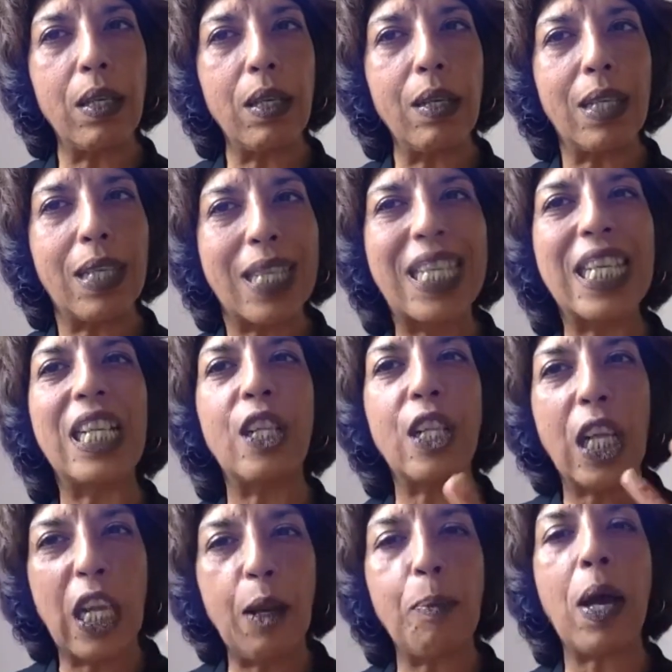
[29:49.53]
still
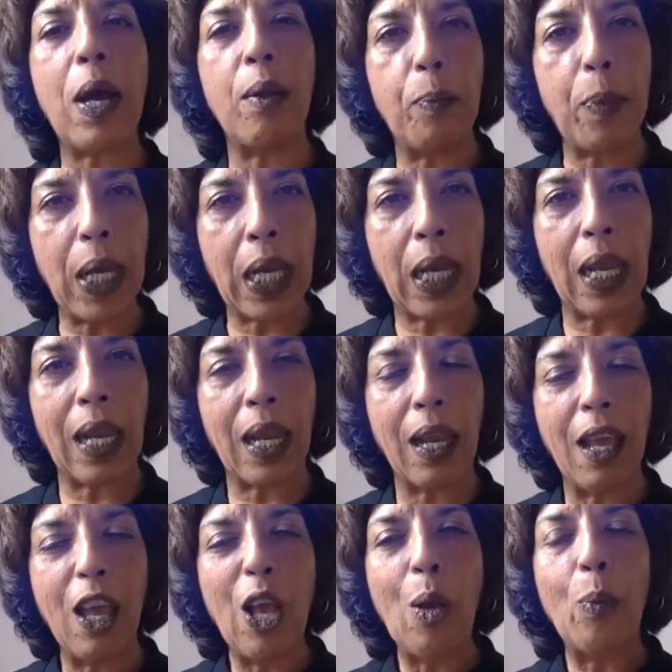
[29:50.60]
keep unpicking,
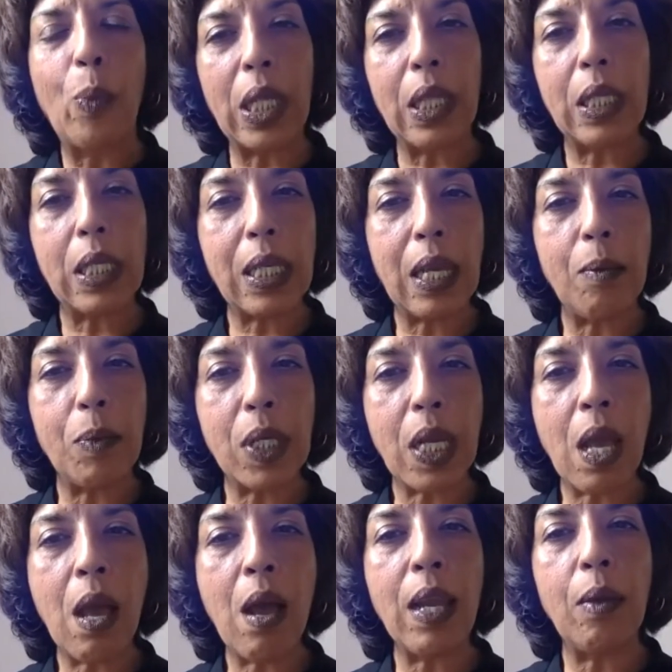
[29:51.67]
but at the same
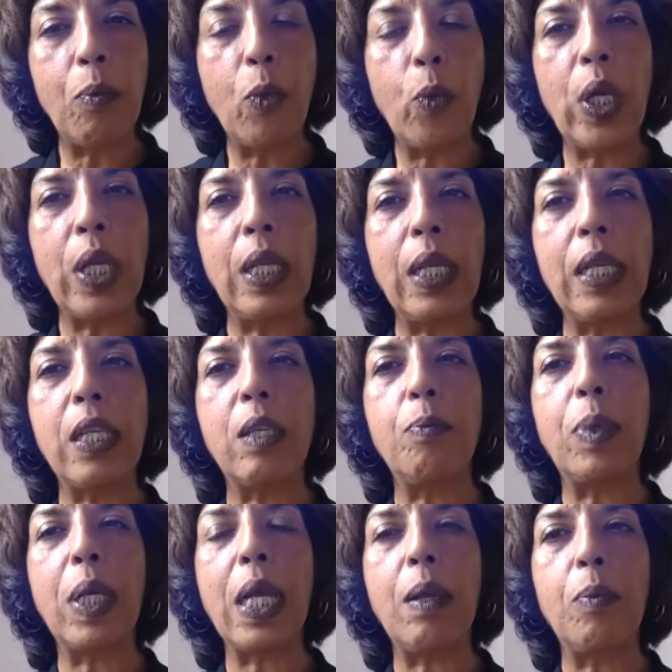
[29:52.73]
time we need to
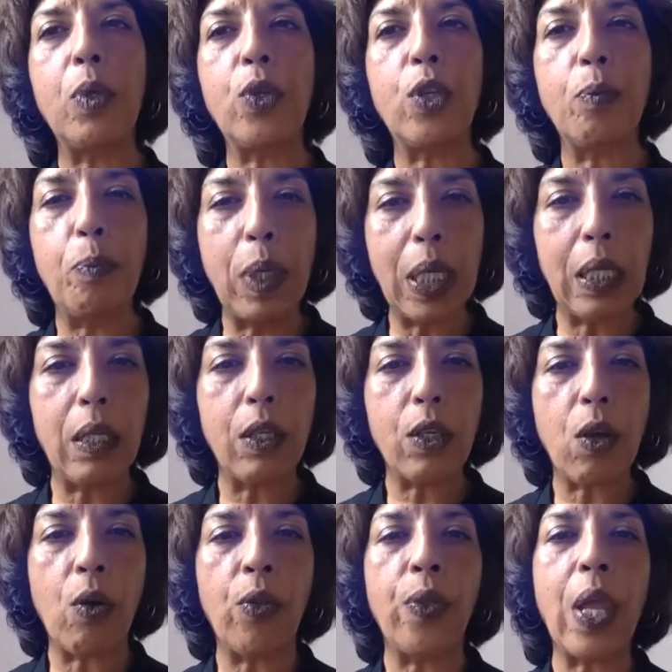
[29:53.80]
be able to build
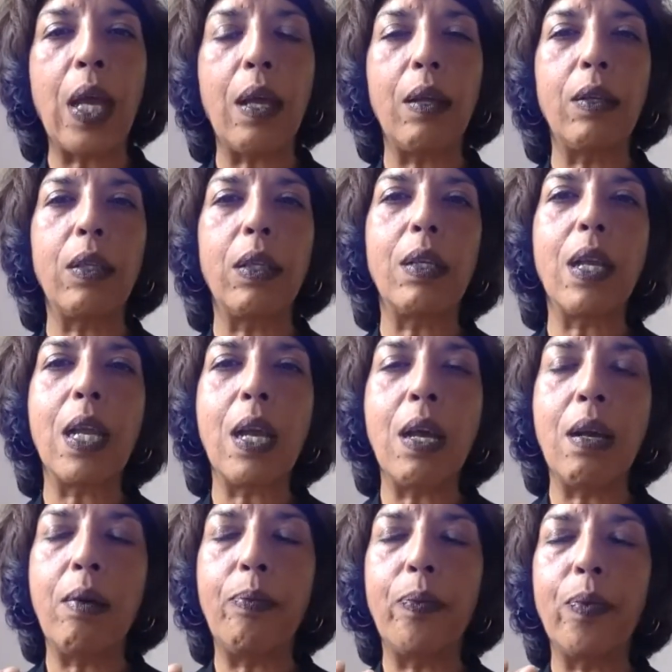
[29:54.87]
on that
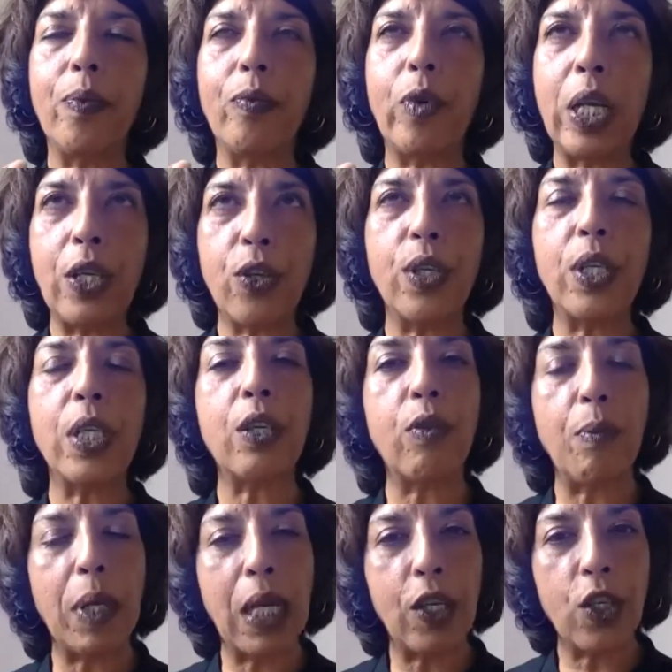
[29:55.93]
racial
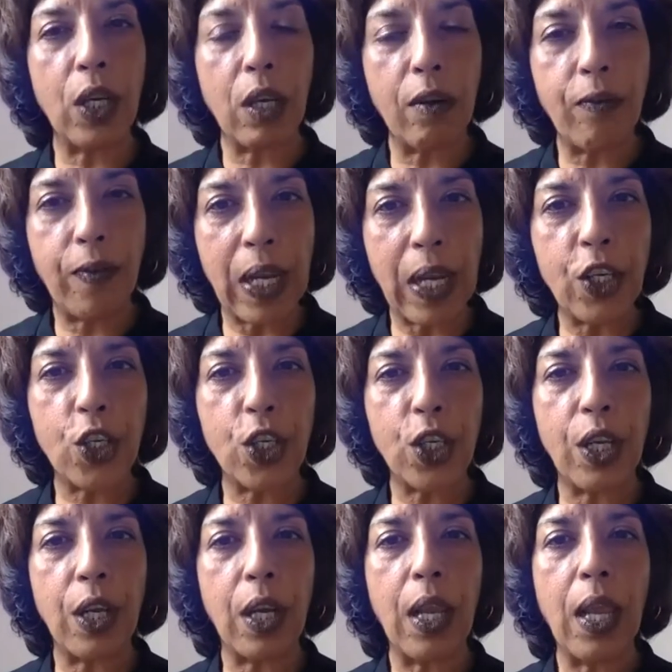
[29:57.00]
discrimination
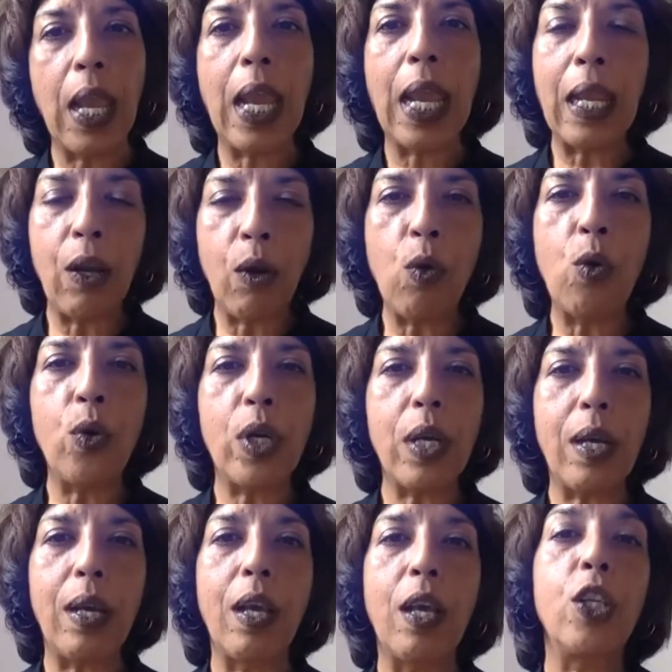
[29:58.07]
convention in
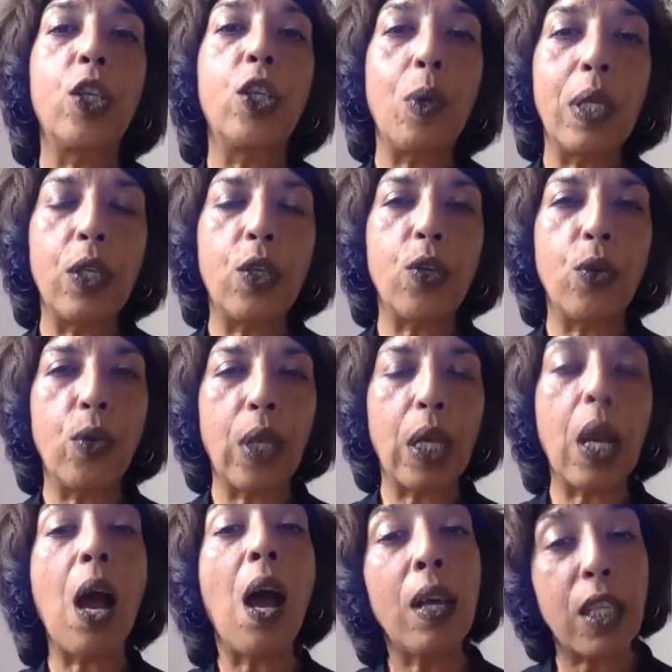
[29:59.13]
order to ensure that
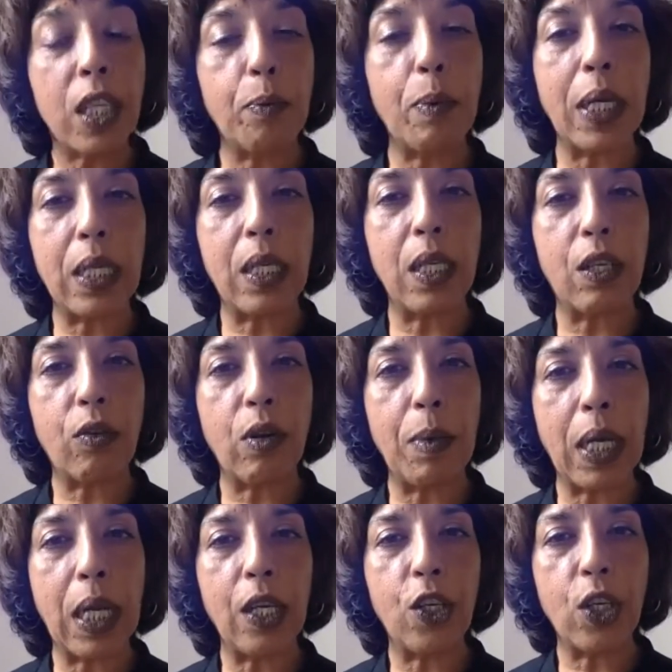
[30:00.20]
caste-based
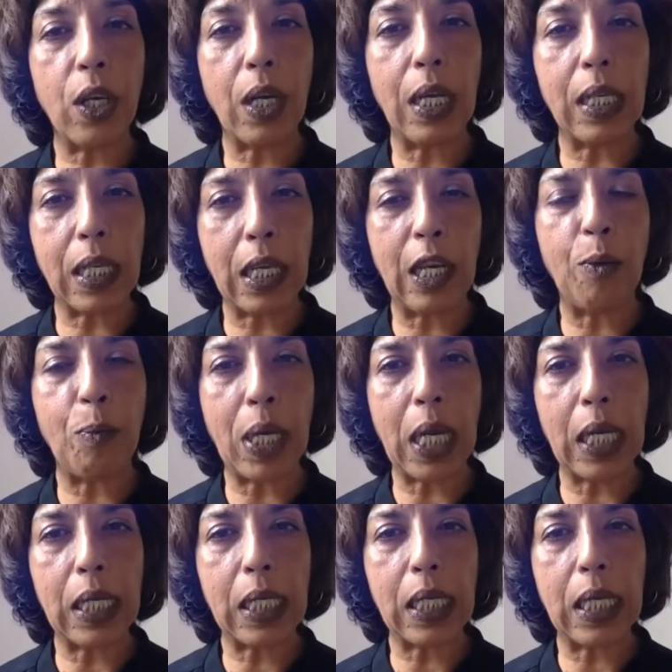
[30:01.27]
discrimination is
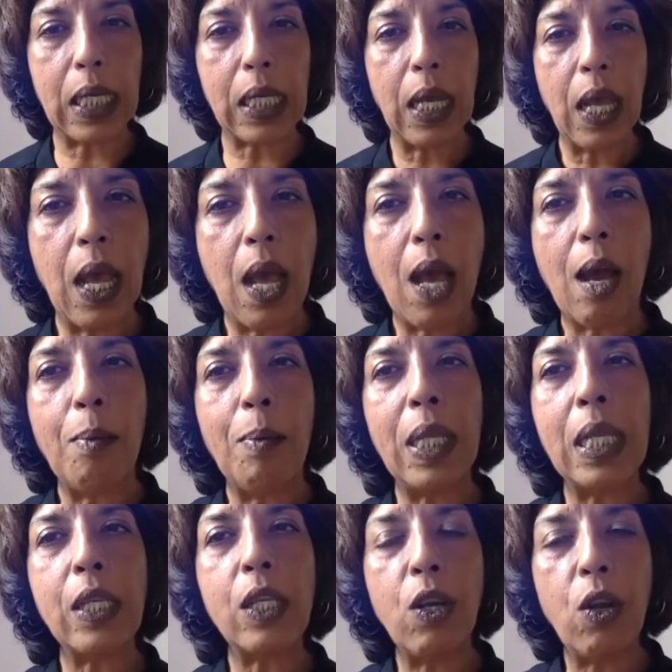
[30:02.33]
eliminated. I mean,
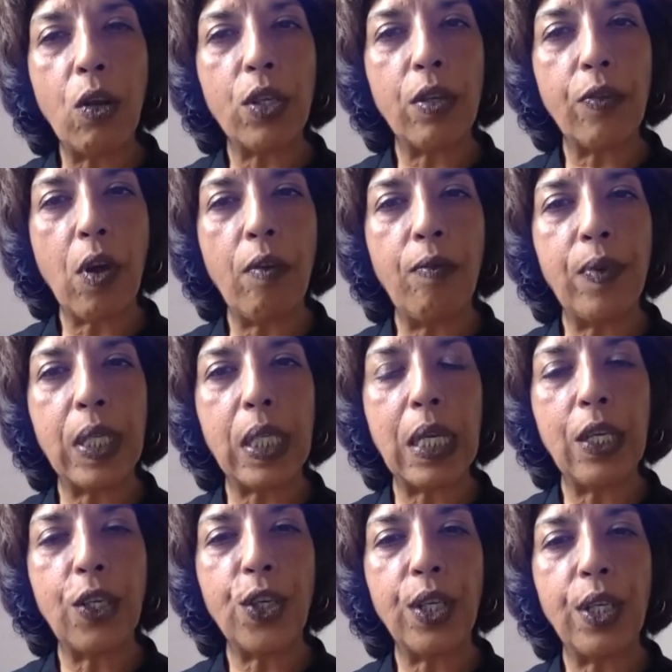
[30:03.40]
there's lots of
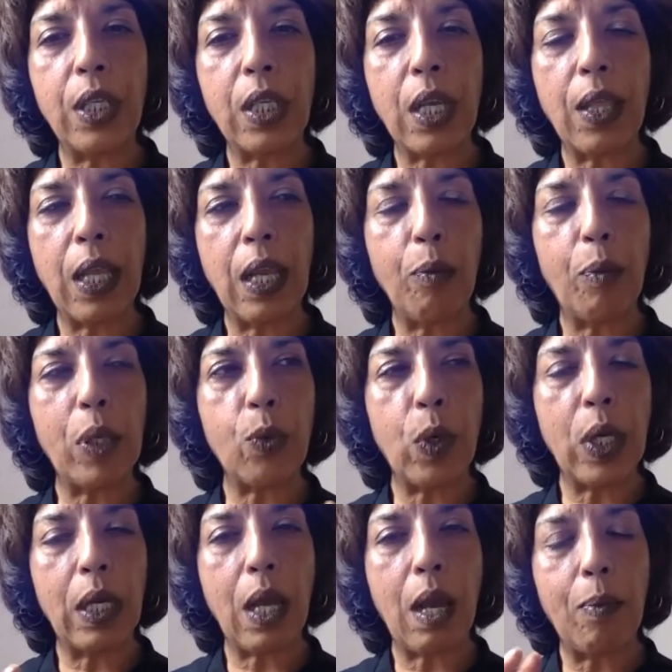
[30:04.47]
conversations, I think,
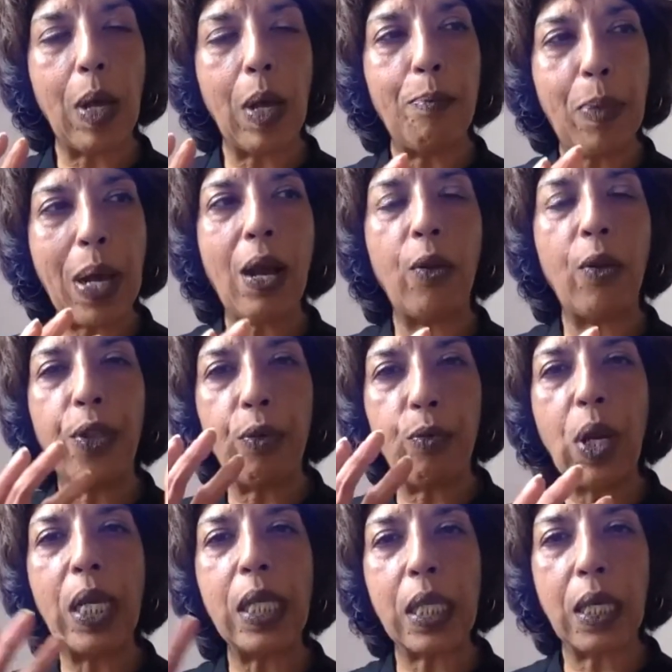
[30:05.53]
about the
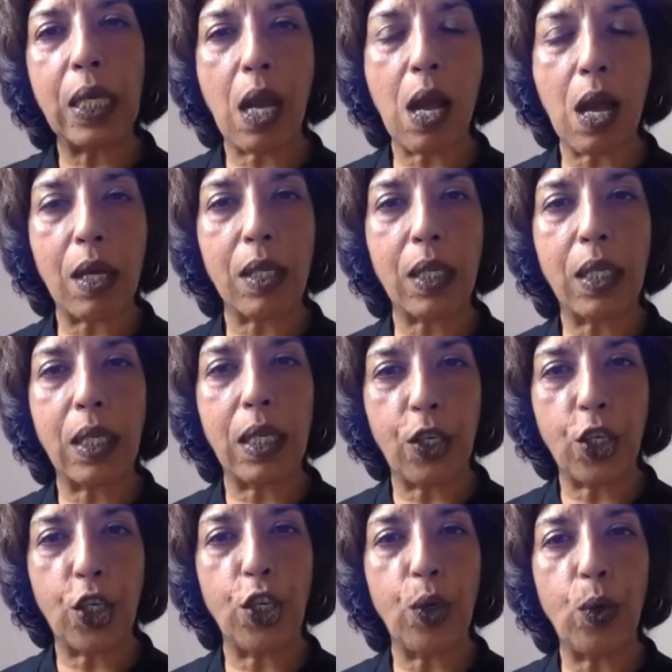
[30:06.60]
race and caste
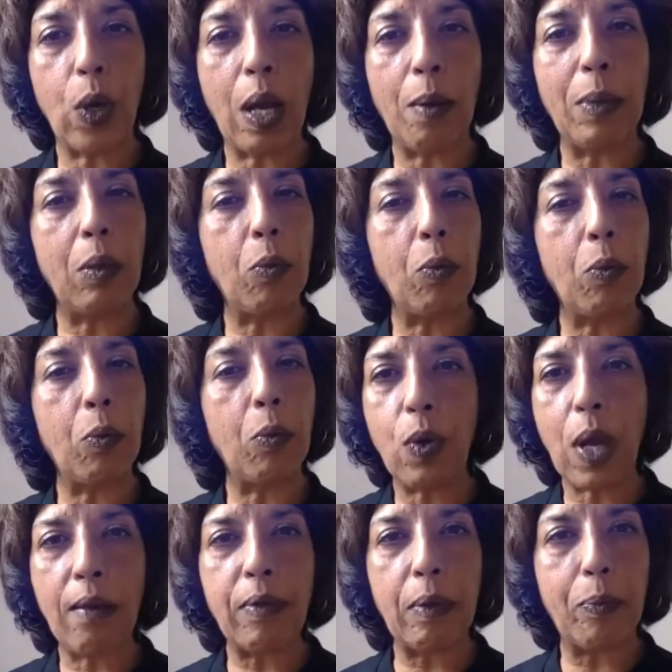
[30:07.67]
issue. I mean, we do
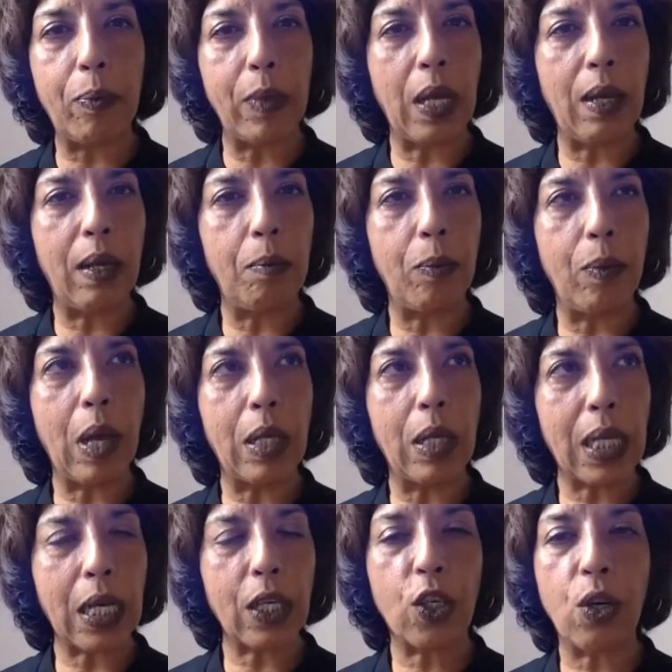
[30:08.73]
have a
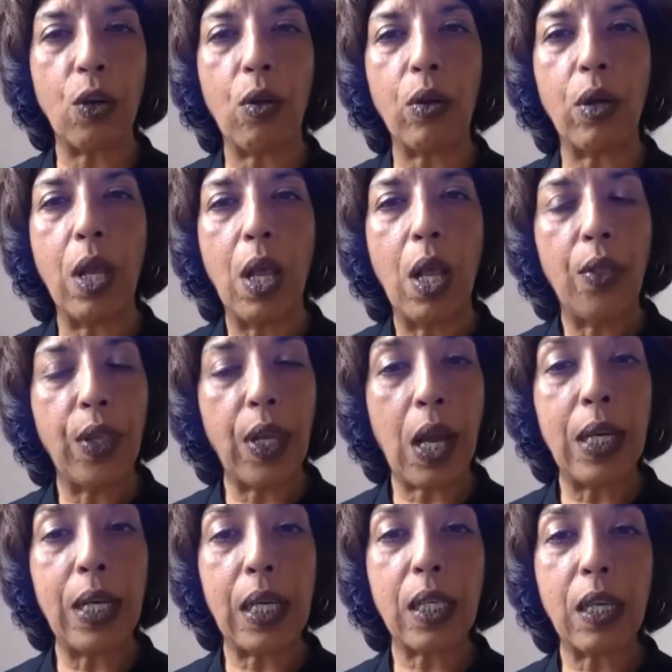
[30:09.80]
section on the
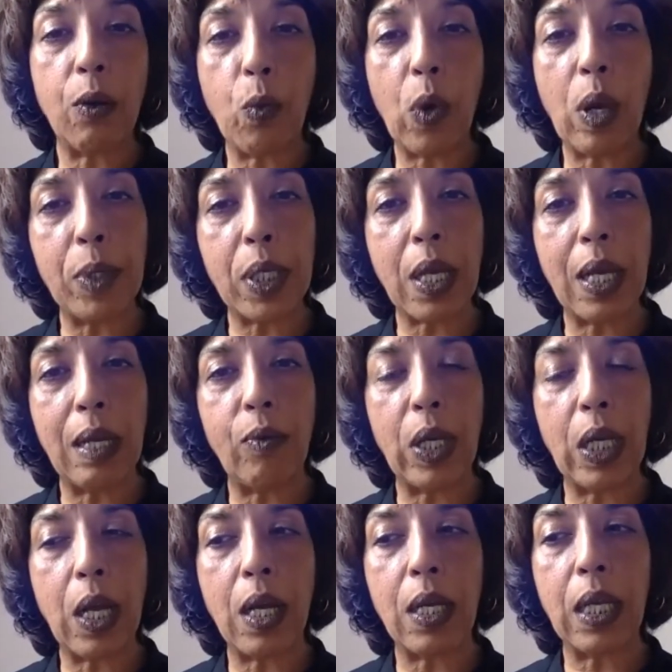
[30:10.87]
IDSN website
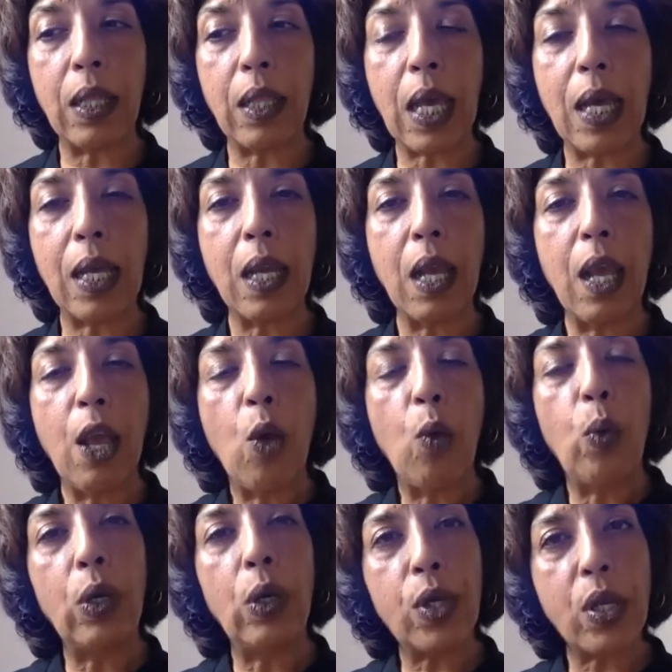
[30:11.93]
regarding that.
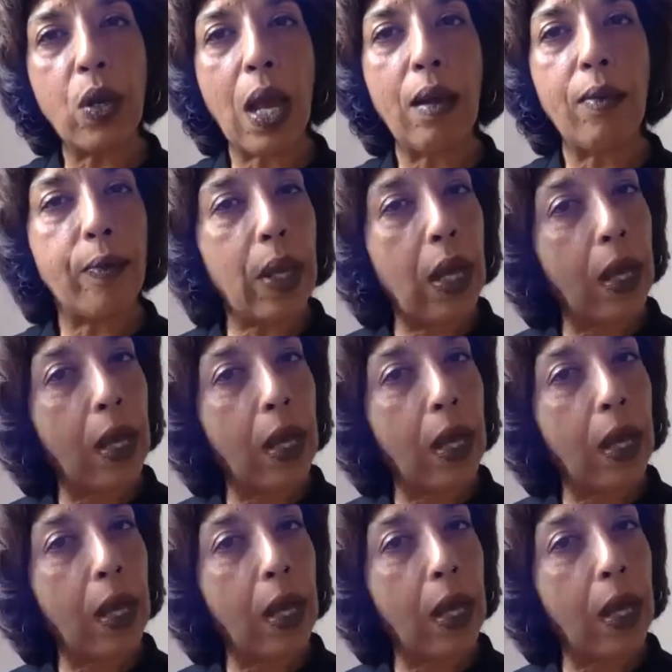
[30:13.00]
We also have